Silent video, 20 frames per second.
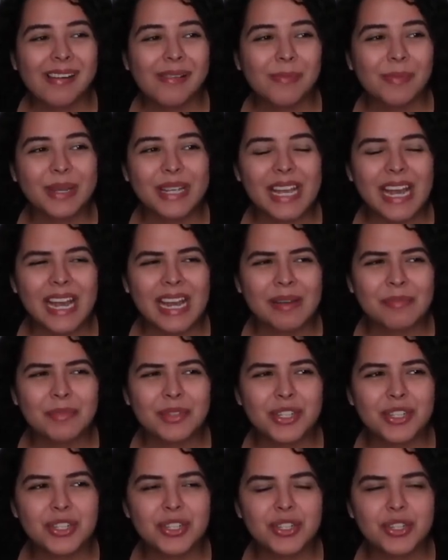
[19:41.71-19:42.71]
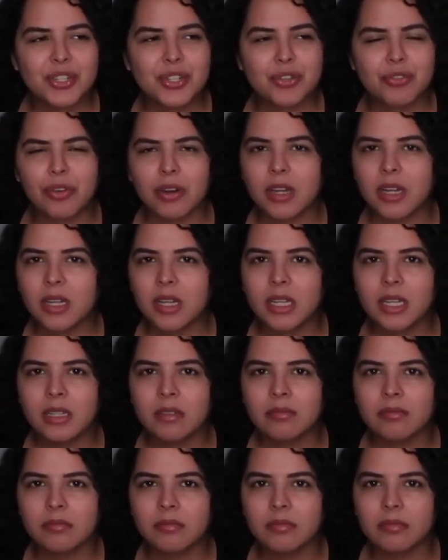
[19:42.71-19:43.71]
But yeah, I'm just
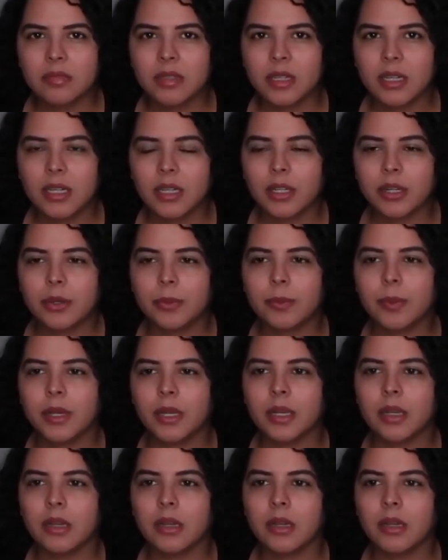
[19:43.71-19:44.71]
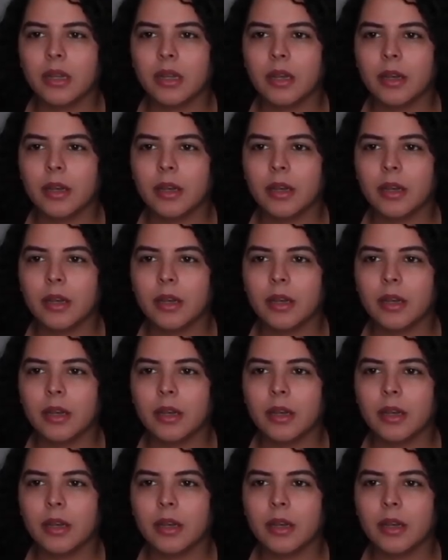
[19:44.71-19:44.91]
struggling a little bit,